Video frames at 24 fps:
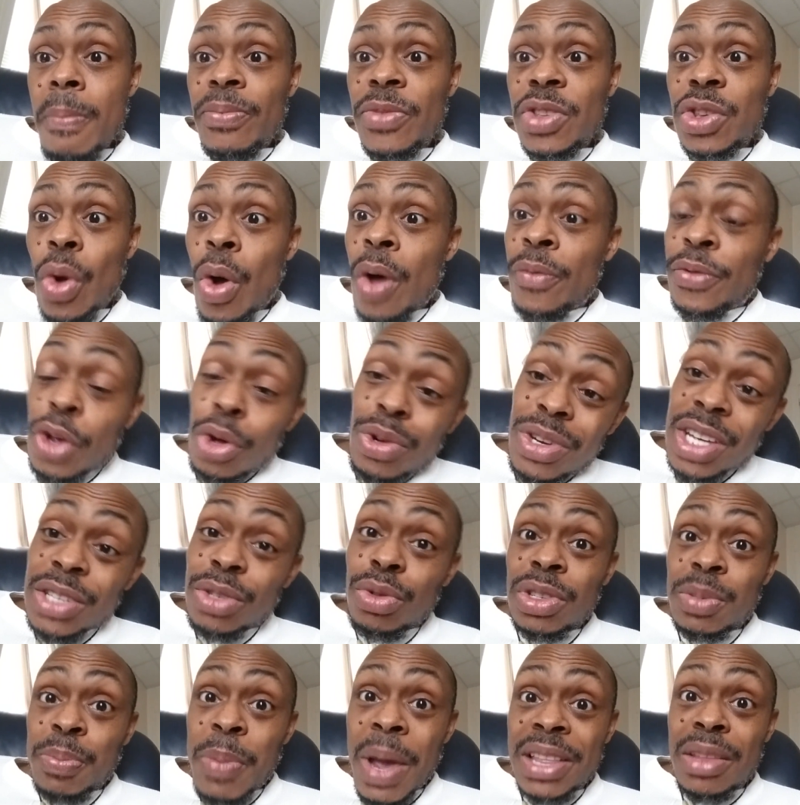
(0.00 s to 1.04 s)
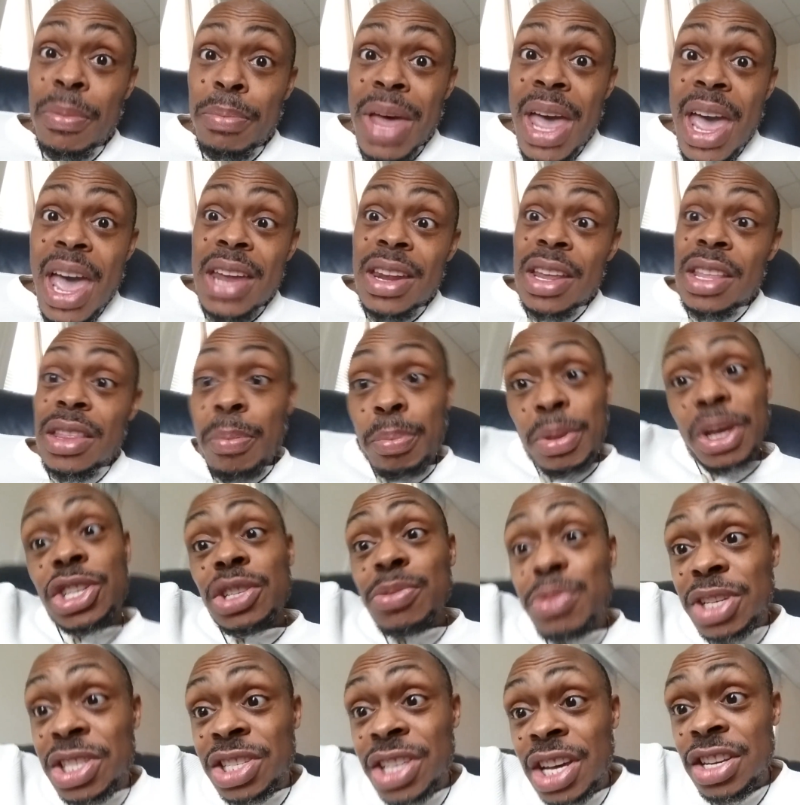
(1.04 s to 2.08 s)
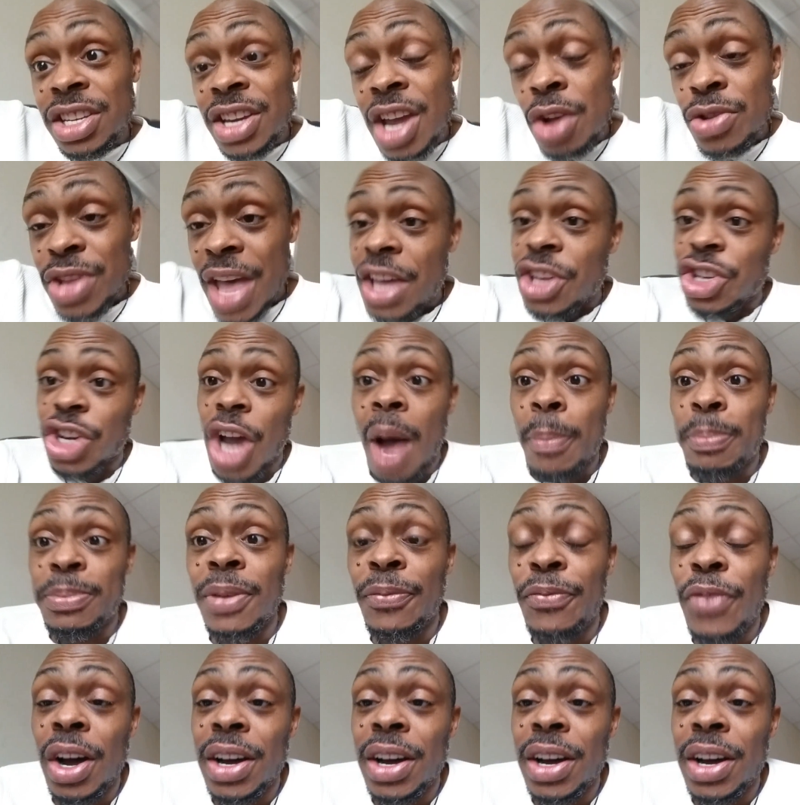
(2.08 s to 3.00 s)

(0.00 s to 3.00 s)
So if you disrespect the man and the bishops are sitting there, they chop your